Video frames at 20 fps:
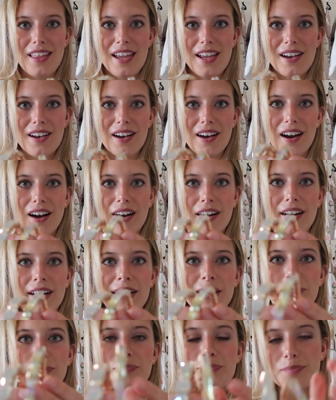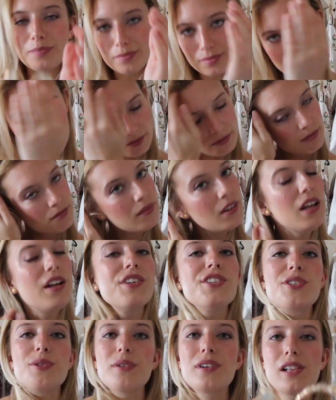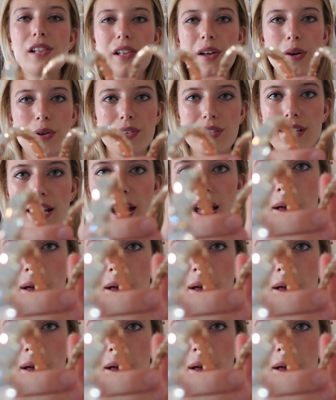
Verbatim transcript: they are. Do a close